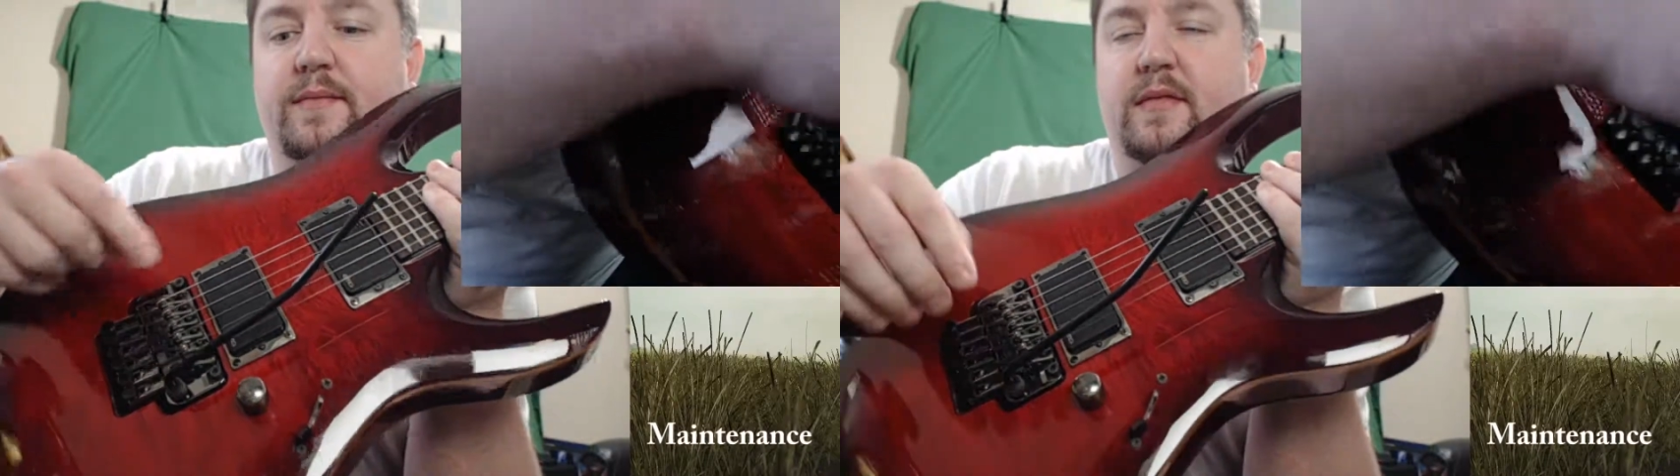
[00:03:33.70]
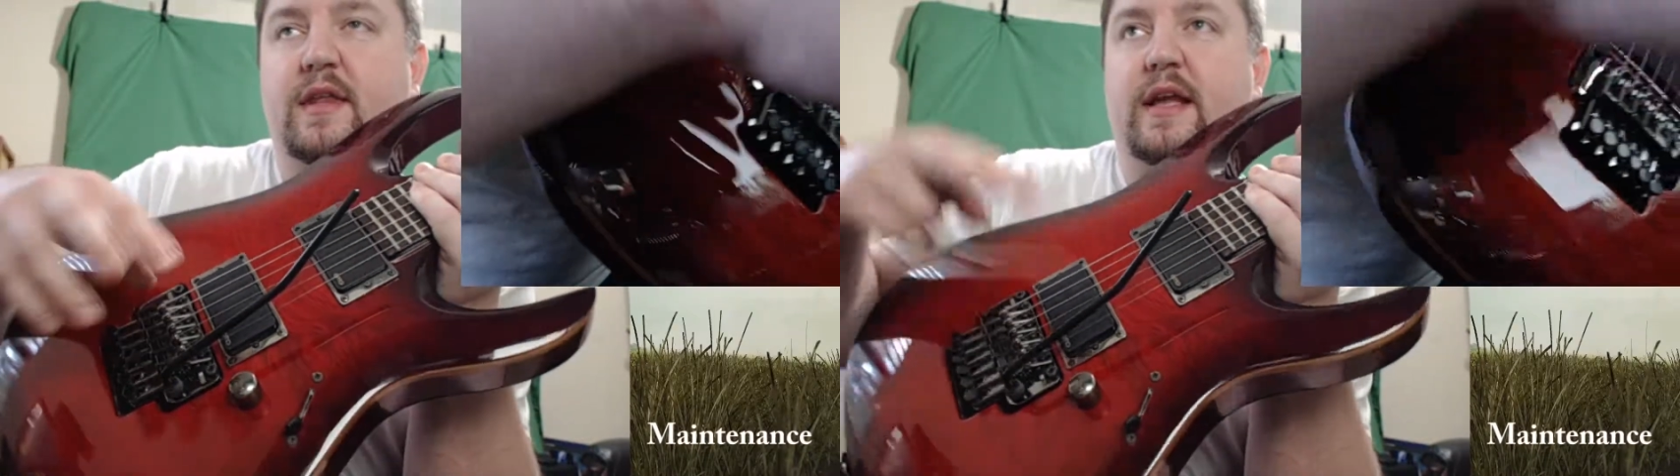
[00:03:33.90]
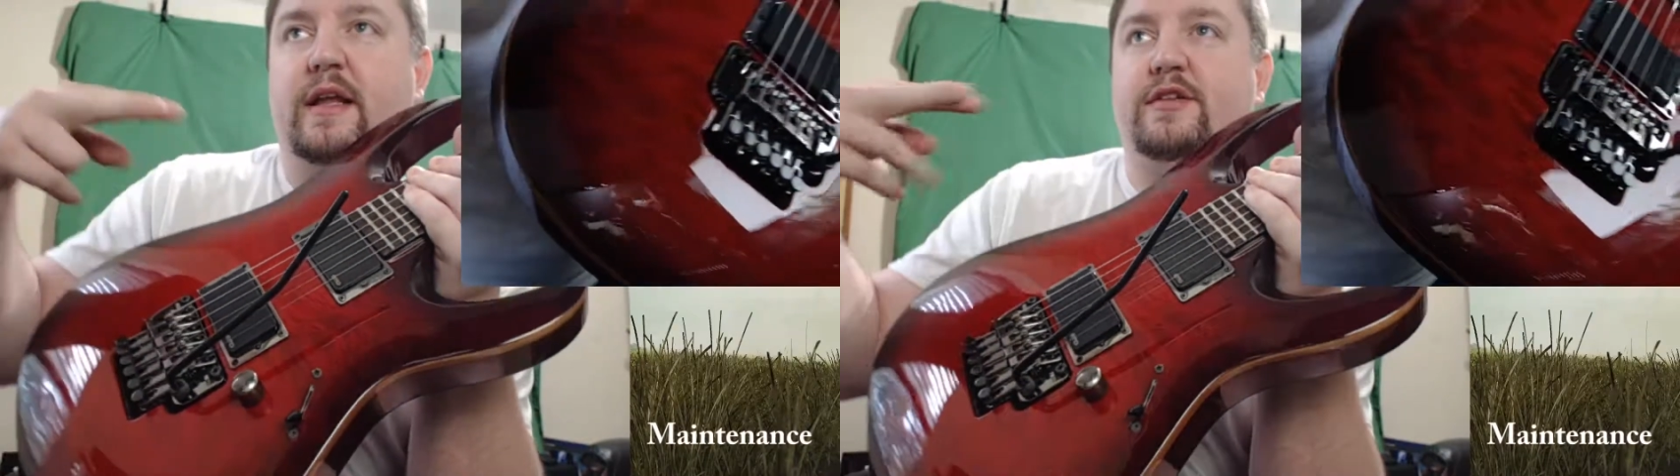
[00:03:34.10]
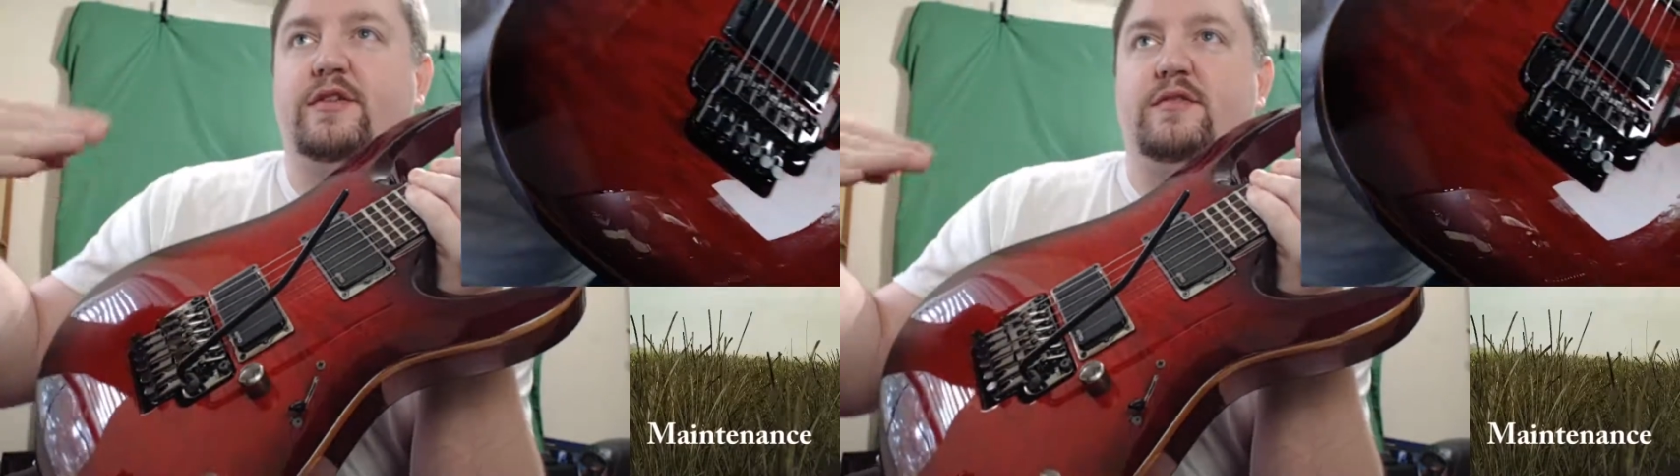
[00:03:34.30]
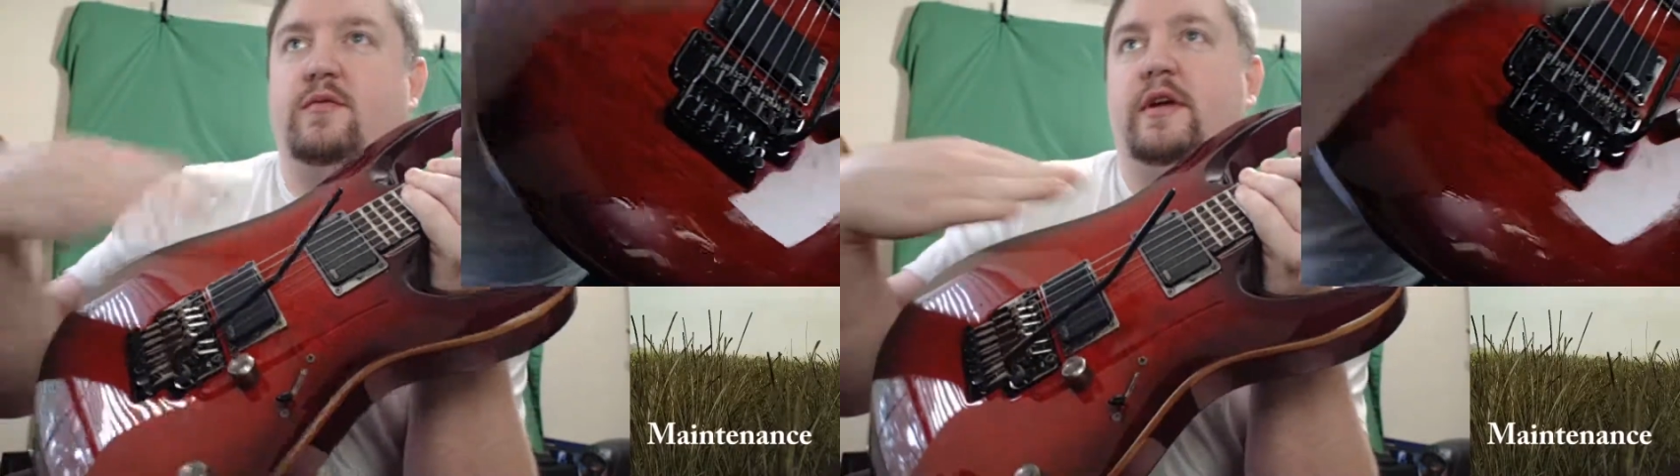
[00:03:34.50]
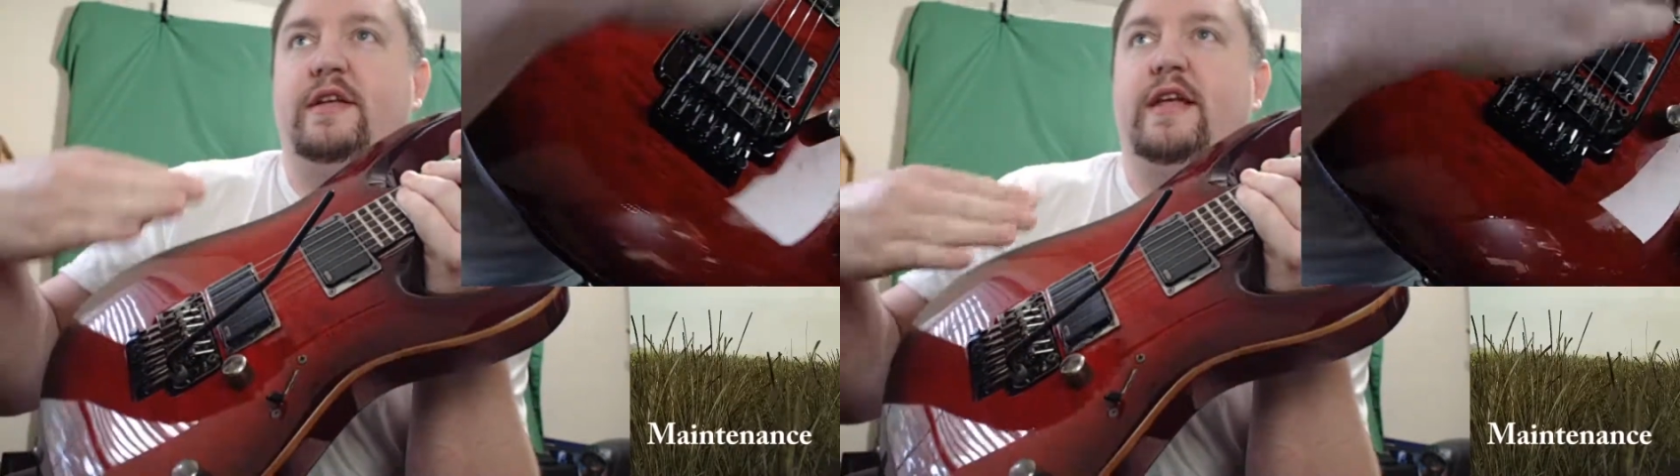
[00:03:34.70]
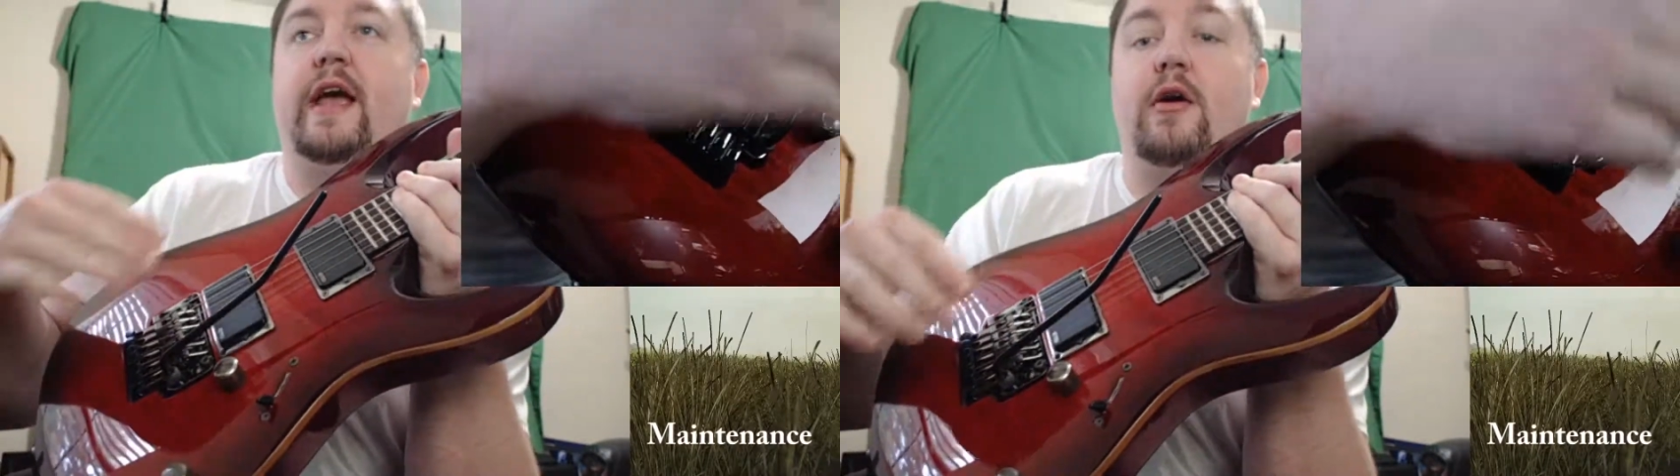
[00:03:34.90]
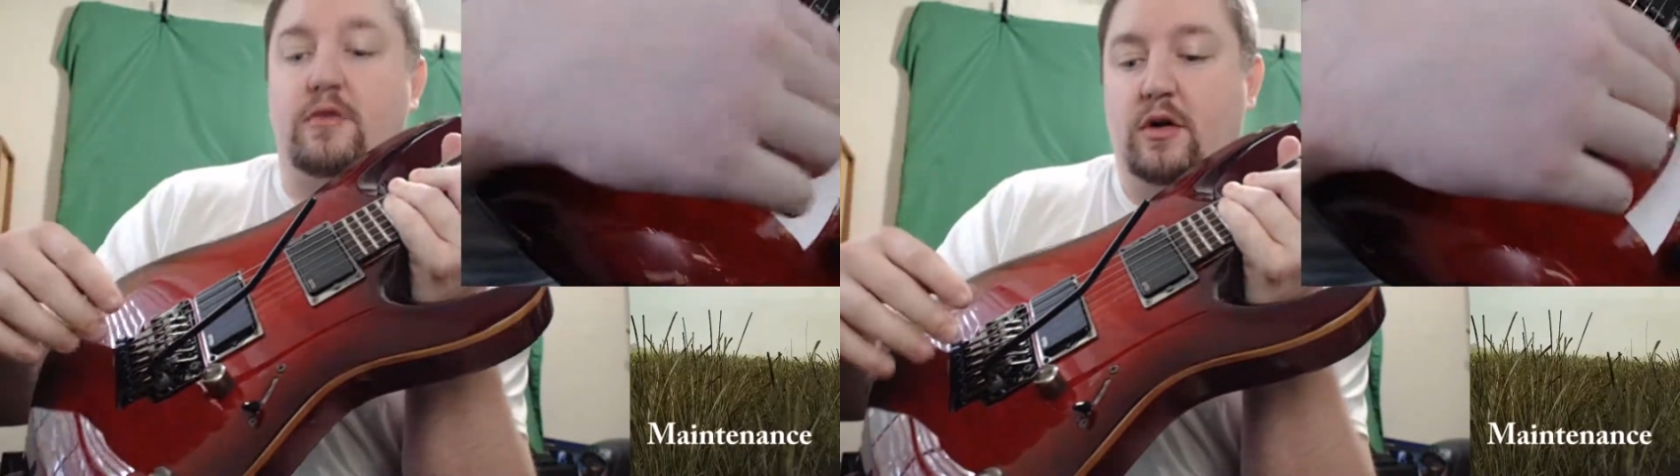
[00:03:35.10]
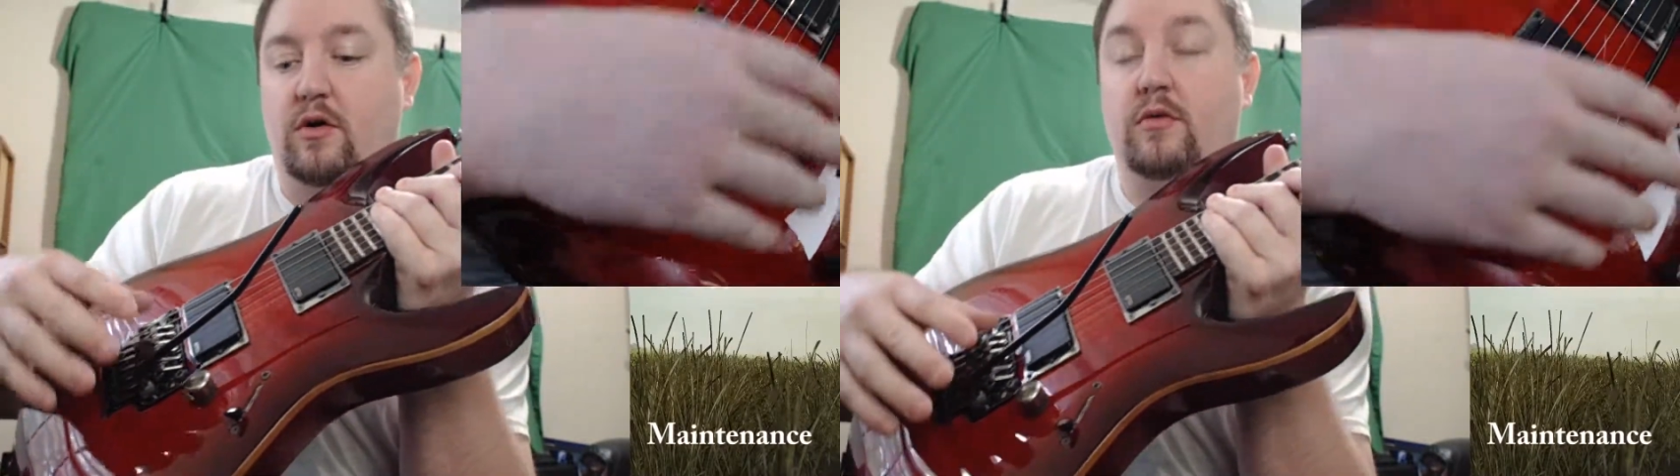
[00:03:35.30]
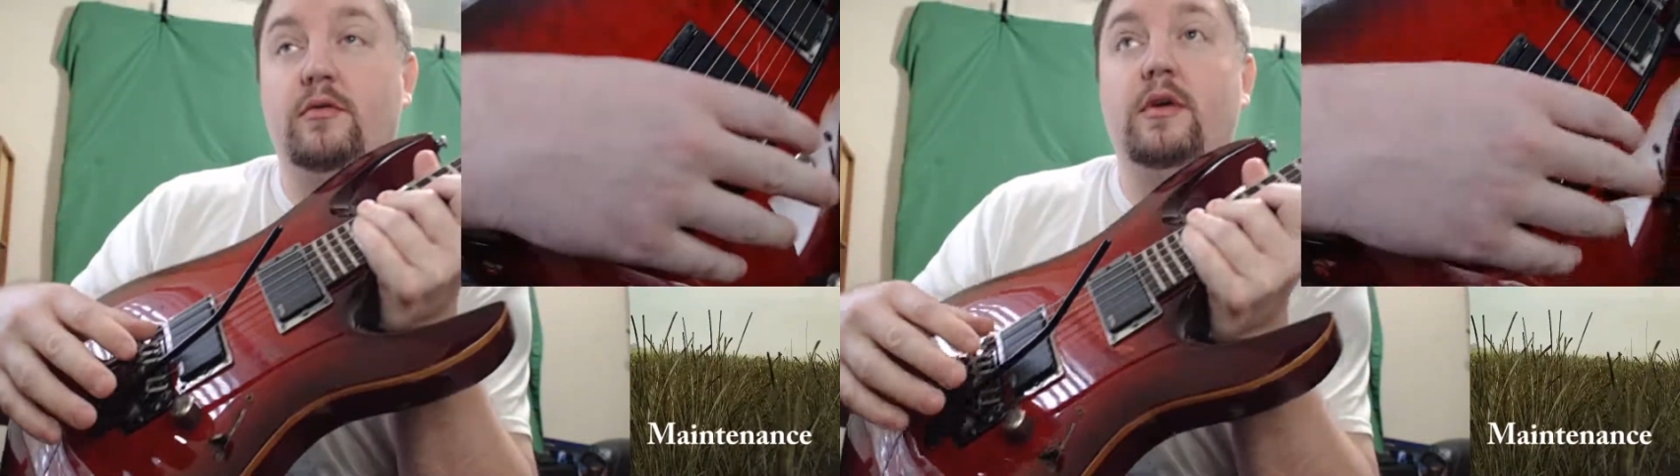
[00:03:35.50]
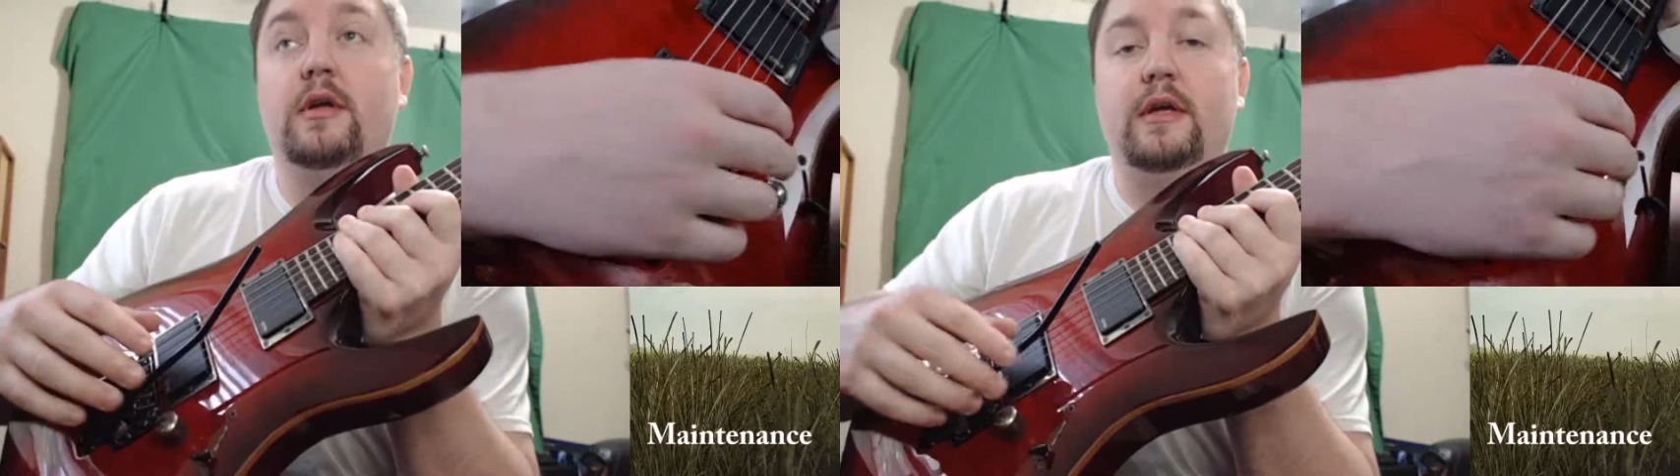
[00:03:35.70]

and it's held on.